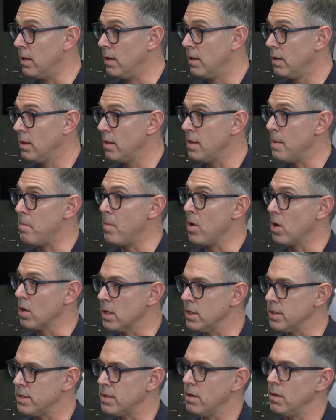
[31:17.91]
The
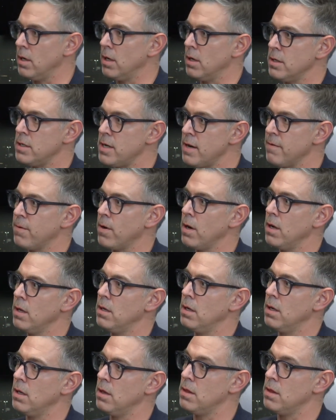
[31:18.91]
markets they're in are different.